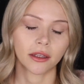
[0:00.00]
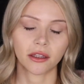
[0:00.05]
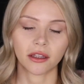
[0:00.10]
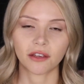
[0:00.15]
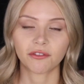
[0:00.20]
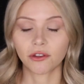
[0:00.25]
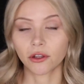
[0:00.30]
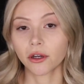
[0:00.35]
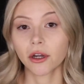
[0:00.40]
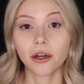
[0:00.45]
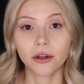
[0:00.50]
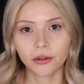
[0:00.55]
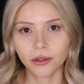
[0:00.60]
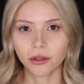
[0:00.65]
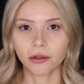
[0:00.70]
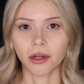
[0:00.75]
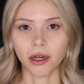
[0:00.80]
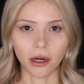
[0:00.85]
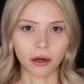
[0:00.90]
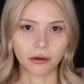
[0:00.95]
If you know,
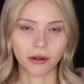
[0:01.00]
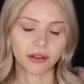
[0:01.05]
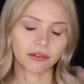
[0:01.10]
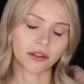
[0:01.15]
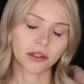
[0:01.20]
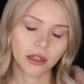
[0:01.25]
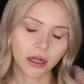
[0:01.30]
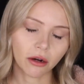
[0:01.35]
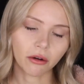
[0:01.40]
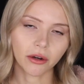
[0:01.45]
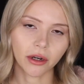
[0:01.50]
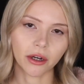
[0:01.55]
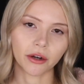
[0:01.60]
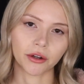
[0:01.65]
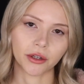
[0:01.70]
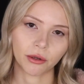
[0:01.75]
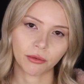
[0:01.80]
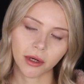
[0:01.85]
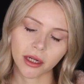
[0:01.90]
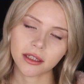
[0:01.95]
you know. If you don't know
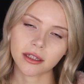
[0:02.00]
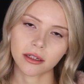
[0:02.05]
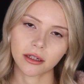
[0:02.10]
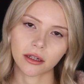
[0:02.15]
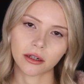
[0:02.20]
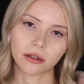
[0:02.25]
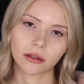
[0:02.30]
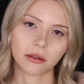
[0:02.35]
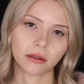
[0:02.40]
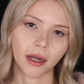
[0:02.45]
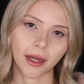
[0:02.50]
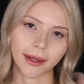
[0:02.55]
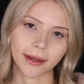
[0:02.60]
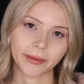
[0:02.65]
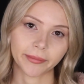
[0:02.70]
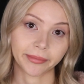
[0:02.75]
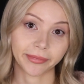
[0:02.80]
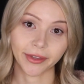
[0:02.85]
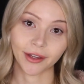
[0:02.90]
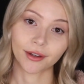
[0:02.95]
and you want to
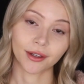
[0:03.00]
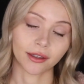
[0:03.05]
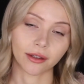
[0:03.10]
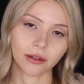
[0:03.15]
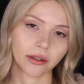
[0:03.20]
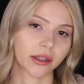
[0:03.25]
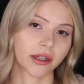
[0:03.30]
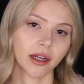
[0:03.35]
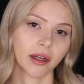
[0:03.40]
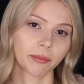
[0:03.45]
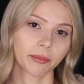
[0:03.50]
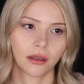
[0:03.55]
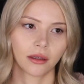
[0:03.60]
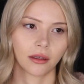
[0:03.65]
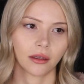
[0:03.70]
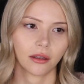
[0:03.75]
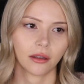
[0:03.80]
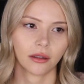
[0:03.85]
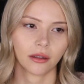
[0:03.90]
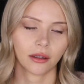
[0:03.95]
know, you can look it up.
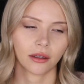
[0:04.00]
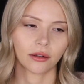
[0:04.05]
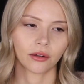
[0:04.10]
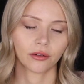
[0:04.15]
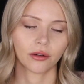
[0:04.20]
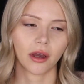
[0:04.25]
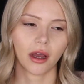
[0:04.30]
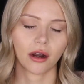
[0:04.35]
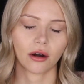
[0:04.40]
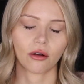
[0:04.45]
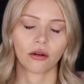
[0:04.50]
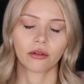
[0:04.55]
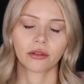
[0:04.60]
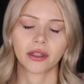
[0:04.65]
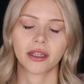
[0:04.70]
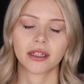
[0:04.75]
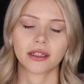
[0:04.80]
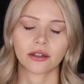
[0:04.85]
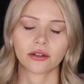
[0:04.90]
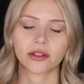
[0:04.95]
Not
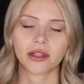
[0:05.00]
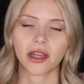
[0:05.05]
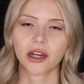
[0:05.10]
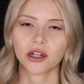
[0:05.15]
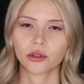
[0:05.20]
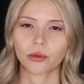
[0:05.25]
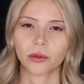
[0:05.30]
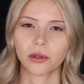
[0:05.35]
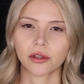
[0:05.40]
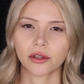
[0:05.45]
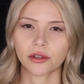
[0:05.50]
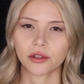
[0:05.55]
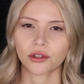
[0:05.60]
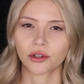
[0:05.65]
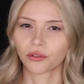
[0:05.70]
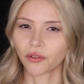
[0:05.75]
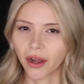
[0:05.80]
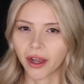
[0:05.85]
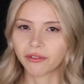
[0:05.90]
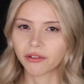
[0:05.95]
only do sexual
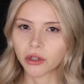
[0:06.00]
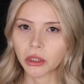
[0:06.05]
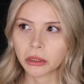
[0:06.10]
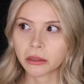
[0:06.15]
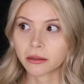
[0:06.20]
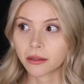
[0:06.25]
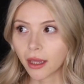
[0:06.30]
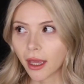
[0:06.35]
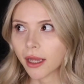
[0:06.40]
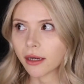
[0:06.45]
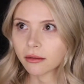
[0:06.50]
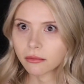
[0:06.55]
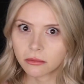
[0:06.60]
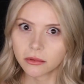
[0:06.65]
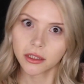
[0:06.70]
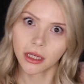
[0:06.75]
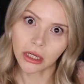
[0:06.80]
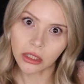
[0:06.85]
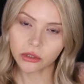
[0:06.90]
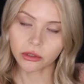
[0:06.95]
survivors get
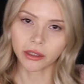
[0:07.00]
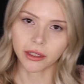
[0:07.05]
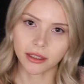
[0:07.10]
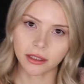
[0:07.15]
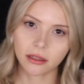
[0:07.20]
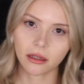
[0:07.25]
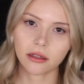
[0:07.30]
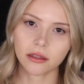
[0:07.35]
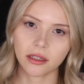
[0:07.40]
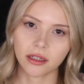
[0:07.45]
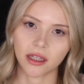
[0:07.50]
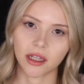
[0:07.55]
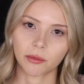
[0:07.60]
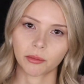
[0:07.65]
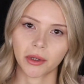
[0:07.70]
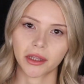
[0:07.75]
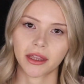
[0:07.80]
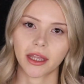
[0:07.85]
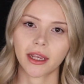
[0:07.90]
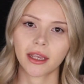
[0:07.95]
sexually assaulted,
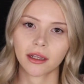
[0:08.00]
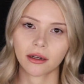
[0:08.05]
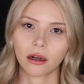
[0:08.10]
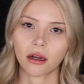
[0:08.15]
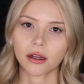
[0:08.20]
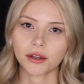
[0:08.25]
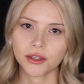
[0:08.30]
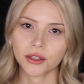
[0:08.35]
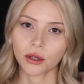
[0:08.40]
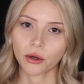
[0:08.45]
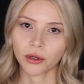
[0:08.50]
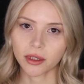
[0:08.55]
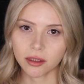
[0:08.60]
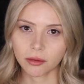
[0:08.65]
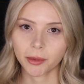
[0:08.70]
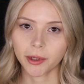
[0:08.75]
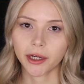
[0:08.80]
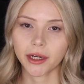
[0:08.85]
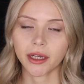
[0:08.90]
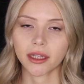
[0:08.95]
but they can also
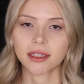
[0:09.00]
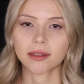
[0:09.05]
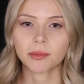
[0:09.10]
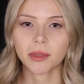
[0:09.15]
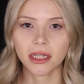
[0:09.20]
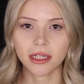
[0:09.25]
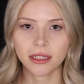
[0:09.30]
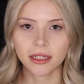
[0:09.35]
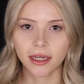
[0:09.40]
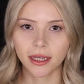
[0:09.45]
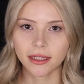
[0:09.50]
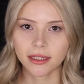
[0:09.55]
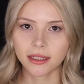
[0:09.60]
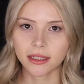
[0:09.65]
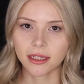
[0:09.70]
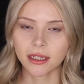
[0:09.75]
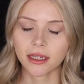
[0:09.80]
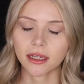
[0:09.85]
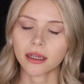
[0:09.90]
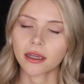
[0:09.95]
experience
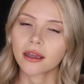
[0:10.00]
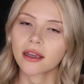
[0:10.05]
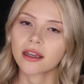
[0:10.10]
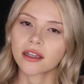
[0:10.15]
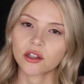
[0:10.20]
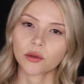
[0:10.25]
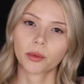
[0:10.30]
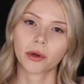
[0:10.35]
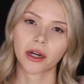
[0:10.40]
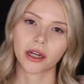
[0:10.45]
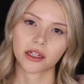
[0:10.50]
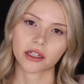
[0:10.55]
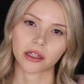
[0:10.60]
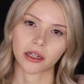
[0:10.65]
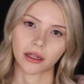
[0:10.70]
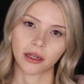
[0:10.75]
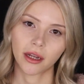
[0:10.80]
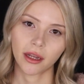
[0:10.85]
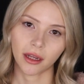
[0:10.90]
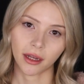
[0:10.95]
PTSD,
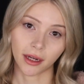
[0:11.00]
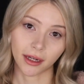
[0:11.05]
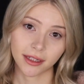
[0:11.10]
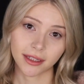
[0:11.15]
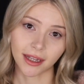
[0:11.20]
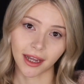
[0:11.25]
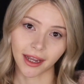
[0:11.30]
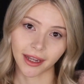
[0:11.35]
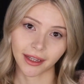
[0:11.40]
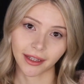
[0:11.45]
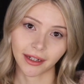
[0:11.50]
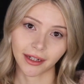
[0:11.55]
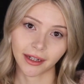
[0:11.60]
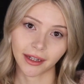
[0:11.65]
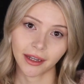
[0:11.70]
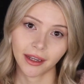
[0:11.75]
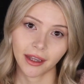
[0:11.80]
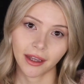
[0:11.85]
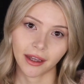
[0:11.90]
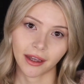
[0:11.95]
depression,
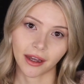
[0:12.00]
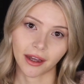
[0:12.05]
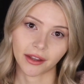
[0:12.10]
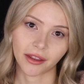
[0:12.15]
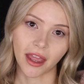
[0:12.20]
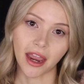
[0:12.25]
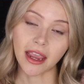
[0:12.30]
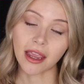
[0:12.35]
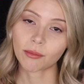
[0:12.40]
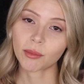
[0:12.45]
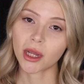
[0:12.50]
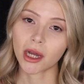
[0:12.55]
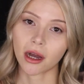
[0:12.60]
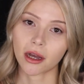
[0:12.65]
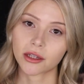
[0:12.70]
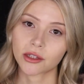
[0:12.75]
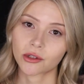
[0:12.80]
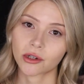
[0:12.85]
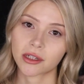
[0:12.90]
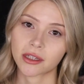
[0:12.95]
anxiety. They can be
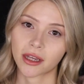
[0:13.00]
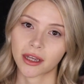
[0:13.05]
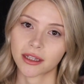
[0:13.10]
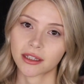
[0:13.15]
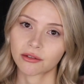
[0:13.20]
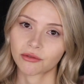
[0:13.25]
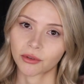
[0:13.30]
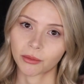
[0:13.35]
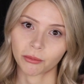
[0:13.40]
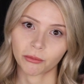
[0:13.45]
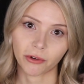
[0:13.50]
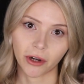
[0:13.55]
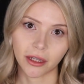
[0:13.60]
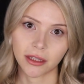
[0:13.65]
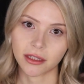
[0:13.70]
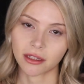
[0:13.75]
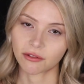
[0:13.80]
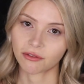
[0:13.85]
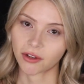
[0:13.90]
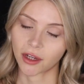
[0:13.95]
ostracized from
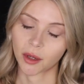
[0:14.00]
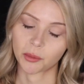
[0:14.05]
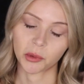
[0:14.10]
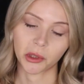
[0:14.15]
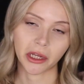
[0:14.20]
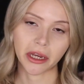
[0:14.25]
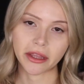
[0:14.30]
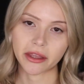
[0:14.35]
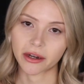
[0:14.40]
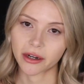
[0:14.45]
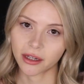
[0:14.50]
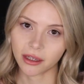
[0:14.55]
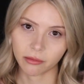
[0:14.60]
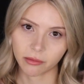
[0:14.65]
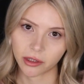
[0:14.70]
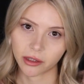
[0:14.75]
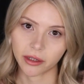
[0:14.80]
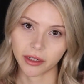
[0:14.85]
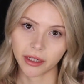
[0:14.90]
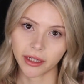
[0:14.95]
friends and family in their
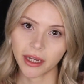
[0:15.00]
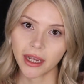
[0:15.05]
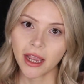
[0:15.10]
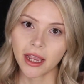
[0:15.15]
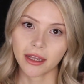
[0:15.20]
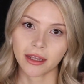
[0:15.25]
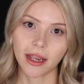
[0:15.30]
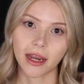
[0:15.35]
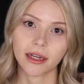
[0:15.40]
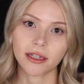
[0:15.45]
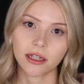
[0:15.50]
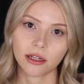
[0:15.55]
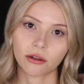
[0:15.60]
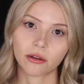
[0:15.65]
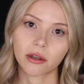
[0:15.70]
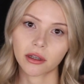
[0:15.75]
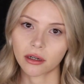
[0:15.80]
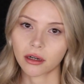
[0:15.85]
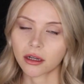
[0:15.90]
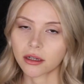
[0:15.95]
community. They too
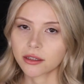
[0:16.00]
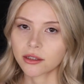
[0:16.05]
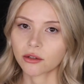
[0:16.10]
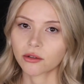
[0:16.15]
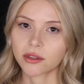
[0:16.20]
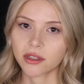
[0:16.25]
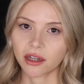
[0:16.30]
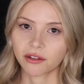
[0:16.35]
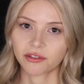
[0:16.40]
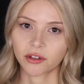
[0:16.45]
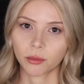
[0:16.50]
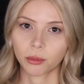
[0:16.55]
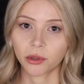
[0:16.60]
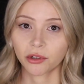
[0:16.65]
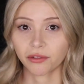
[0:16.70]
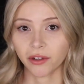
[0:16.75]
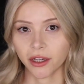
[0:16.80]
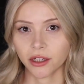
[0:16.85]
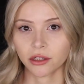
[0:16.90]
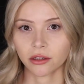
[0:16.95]
can also suffer
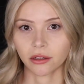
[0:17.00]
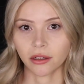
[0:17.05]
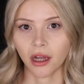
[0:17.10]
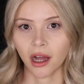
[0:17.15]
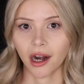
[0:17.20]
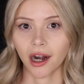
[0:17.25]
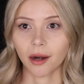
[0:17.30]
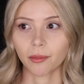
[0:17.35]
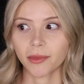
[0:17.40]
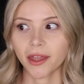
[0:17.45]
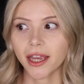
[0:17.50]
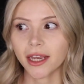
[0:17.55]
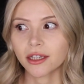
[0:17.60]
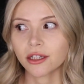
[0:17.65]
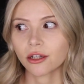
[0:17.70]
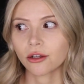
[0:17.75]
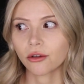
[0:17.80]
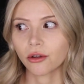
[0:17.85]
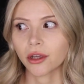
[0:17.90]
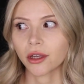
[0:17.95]
professional harm. They
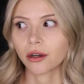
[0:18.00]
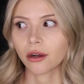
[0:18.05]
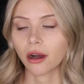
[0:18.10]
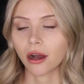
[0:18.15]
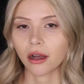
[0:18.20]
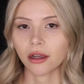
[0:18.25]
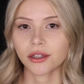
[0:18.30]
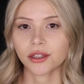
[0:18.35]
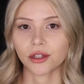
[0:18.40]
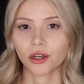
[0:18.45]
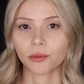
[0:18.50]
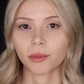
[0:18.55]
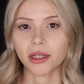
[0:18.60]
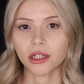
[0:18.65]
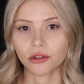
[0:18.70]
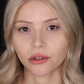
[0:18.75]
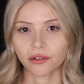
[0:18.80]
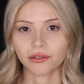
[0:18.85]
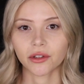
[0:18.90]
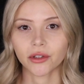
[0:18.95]
too can also be
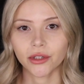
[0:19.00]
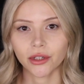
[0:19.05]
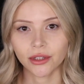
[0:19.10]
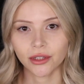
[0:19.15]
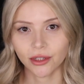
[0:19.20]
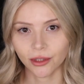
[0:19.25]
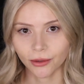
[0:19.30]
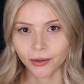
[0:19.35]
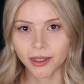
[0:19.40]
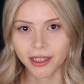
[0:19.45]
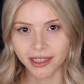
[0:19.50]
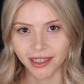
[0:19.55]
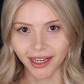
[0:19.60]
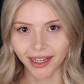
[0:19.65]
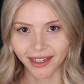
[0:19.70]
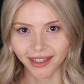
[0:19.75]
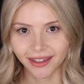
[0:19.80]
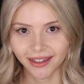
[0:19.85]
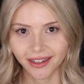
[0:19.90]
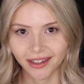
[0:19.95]
driven to
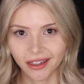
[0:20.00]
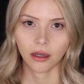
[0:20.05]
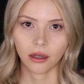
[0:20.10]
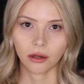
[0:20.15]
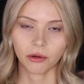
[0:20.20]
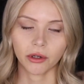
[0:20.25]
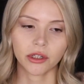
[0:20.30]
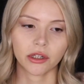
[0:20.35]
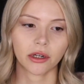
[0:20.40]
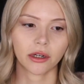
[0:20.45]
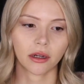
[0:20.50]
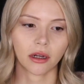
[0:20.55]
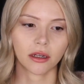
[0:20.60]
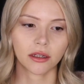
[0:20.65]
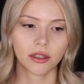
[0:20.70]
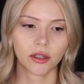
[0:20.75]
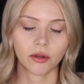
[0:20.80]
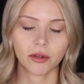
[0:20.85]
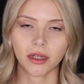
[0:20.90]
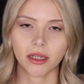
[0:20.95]
suicide. Richard
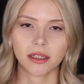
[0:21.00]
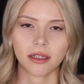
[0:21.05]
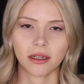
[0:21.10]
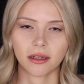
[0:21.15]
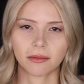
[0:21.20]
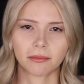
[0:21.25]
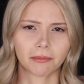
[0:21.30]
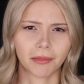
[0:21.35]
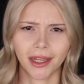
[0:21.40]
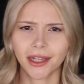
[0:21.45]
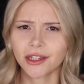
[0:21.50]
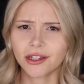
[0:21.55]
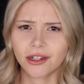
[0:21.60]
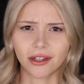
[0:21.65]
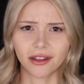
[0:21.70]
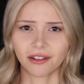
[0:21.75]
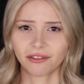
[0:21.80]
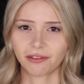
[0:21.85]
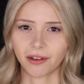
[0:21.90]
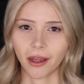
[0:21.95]
also doesn't
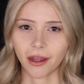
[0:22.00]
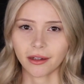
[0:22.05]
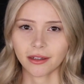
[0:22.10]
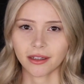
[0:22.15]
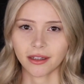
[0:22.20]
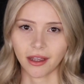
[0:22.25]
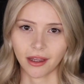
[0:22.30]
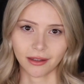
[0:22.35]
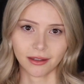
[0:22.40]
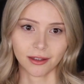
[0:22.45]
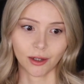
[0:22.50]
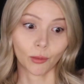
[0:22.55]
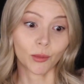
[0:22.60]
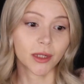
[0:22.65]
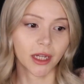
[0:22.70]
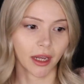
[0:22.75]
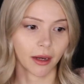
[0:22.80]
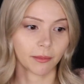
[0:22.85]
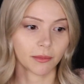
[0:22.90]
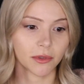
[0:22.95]
mention the fact that
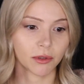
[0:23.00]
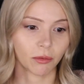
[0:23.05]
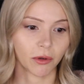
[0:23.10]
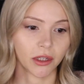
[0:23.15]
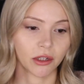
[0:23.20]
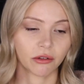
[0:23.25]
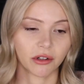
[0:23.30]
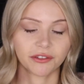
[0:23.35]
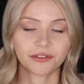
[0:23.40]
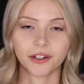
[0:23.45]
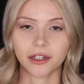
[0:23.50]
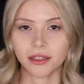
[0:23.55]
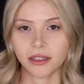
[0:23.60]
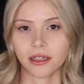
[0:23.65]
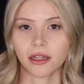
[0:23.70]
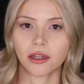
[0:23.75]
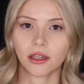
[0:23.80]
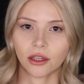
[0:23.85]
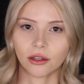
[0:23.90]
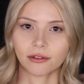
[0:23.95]
sometimes when you are
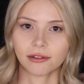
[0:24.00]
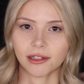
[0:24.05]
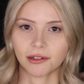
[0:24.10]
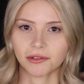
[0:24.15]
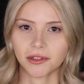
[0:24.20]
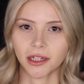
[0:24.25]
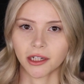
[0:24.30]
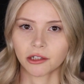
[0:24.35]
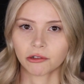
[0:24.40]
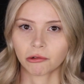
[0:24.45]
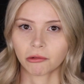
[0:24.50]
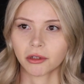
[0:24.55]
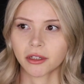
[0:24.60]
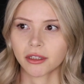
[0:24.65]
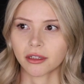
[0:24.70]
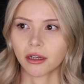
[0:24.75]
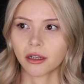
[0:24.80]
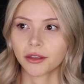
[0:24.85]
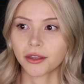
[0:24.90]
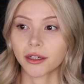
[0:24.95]
falsely accused of sexual
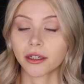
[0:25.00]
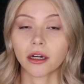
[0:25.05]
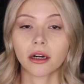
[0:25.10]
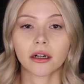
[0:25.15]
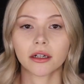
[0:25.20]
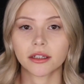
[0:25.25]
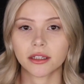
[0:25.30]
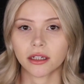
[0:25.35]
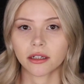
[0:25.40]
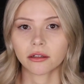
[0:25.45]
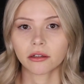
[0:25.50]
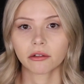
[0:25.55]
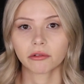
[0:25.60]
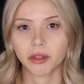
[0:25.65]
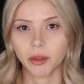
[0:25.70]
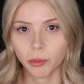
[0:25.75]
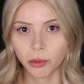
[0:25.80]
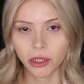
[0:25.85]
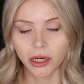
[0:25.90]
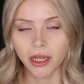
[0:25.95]
assault, there are zero
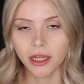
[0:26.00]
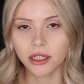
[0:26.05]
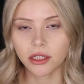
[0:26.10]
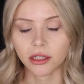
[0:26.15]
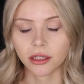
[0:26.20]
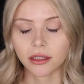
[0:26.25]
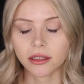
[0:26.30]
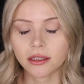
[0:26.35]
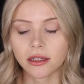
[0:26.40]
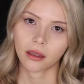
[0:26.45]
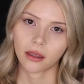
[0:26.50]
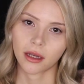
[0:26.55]
repercussions.